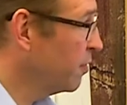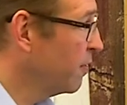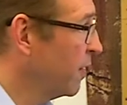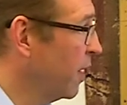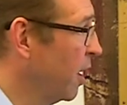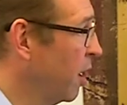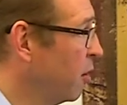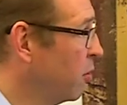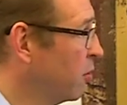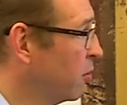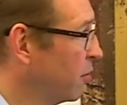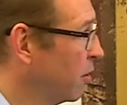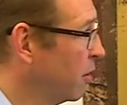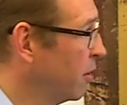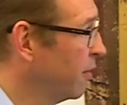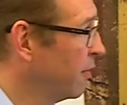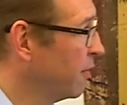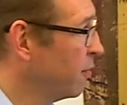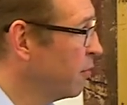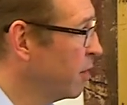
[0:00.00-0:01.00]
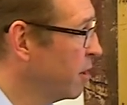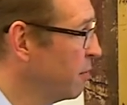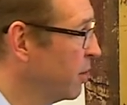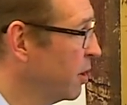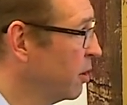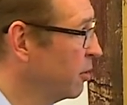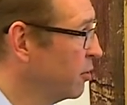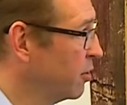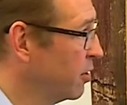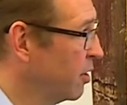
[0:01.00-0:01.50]
for the whole of the
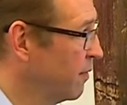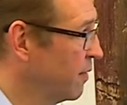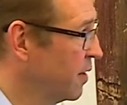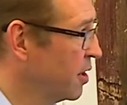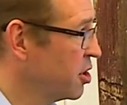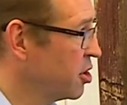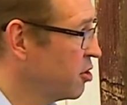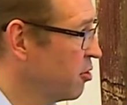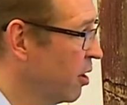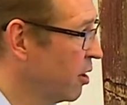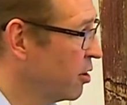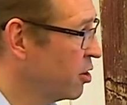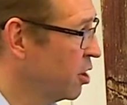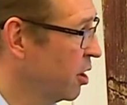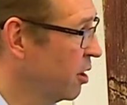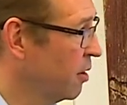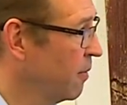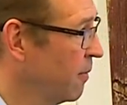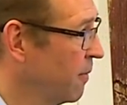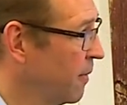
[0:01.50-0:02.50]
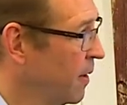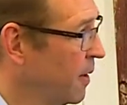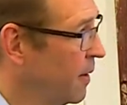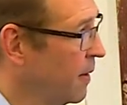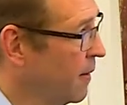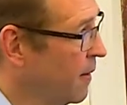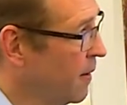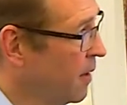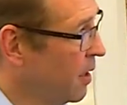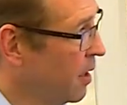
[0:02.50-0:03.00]
rebuild of this structure
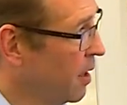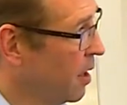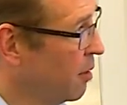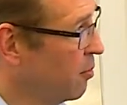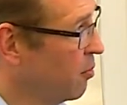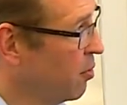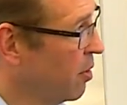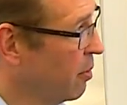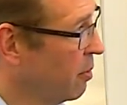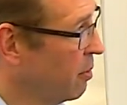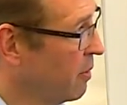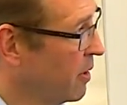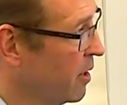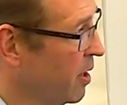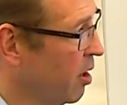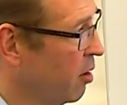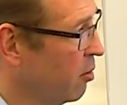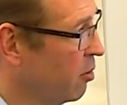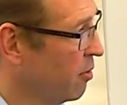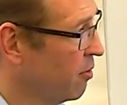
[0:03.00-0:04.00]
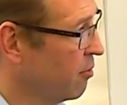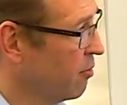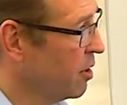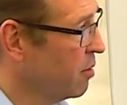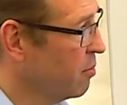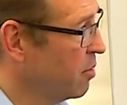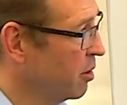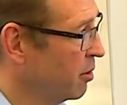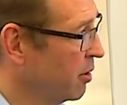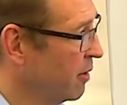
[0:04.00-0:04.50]
and probably the whole of the
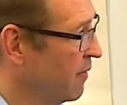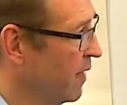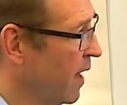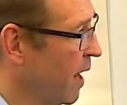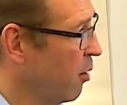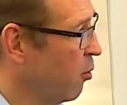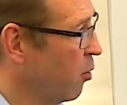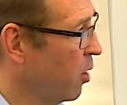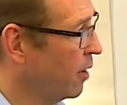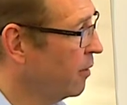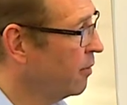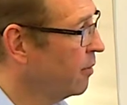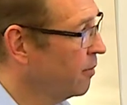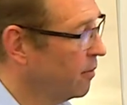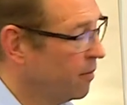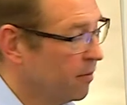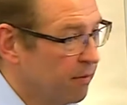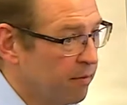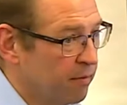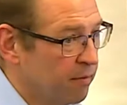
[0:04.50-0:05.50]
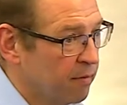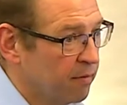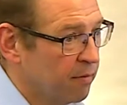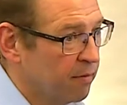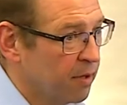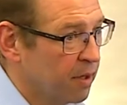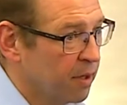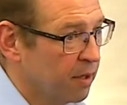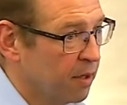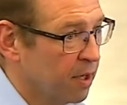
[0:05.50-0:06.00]
rebuild of that one.
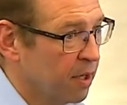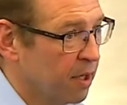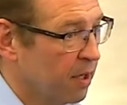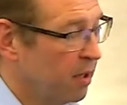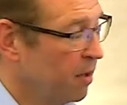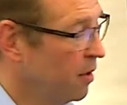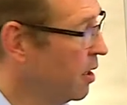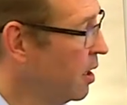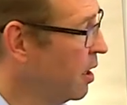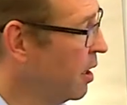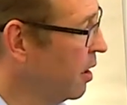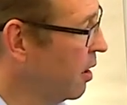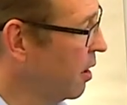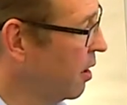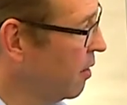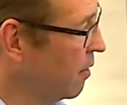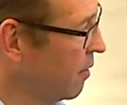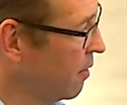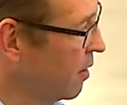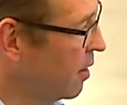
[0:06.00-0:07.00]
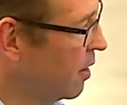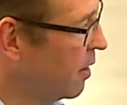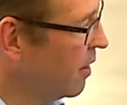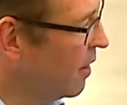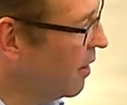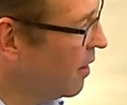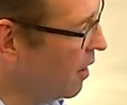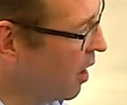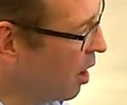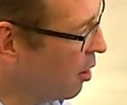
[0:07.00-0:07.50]
Okay.
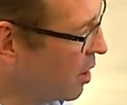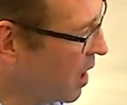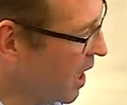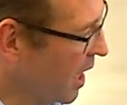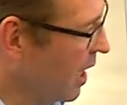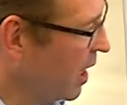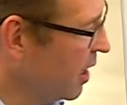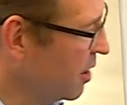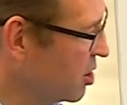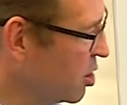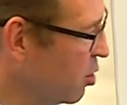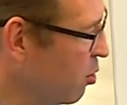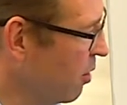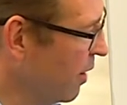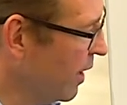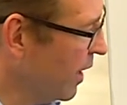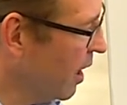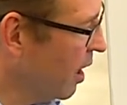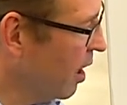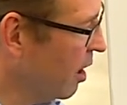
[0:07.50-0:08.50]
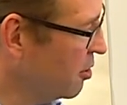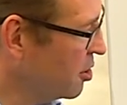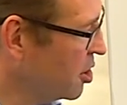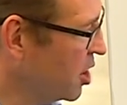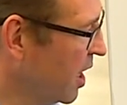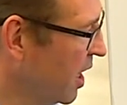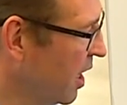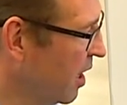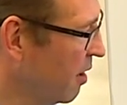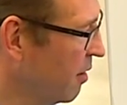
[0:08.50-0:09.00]
Okay, it's quite close
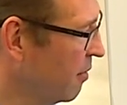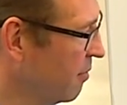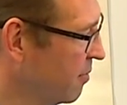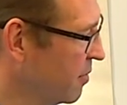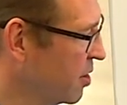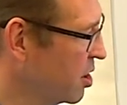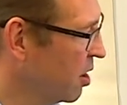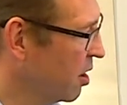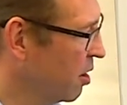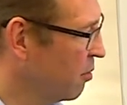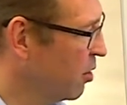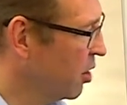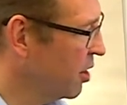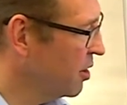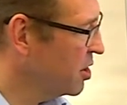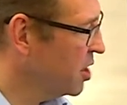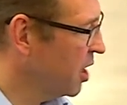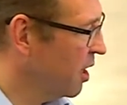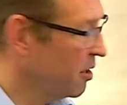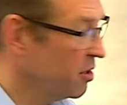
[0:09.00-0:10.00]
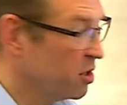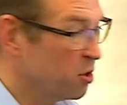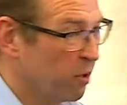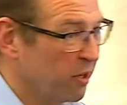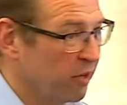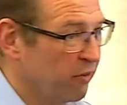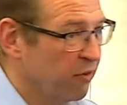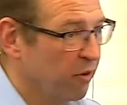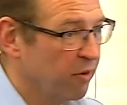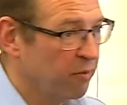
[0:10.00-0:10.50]
here, so you might take
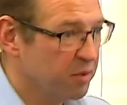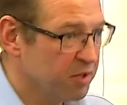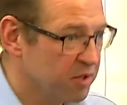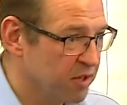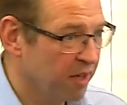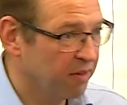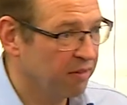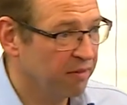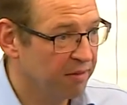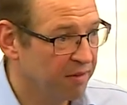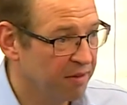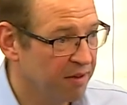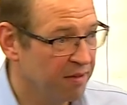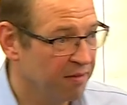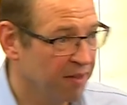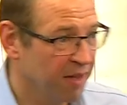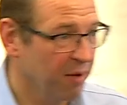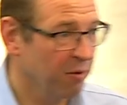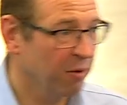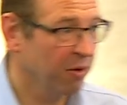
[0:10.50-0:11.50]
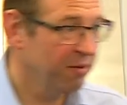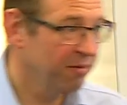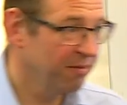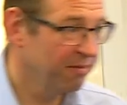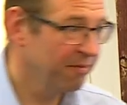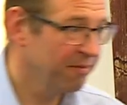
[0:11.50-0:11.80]
25% of that one.